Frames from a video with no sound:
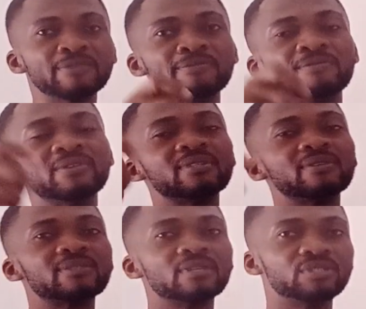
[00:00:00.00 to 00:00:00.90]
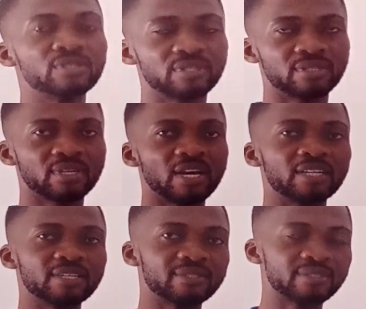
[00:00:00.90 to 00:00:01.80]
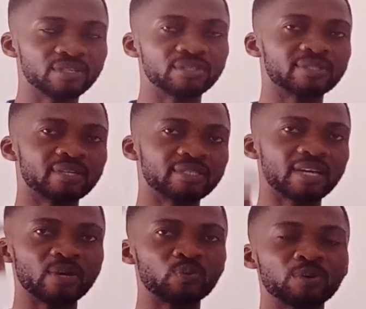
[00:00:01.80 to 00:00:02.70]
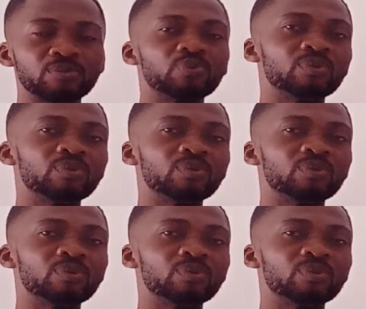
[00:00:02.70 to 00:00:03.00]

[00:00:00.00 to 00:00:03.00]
invasive stages are the stages that are equipped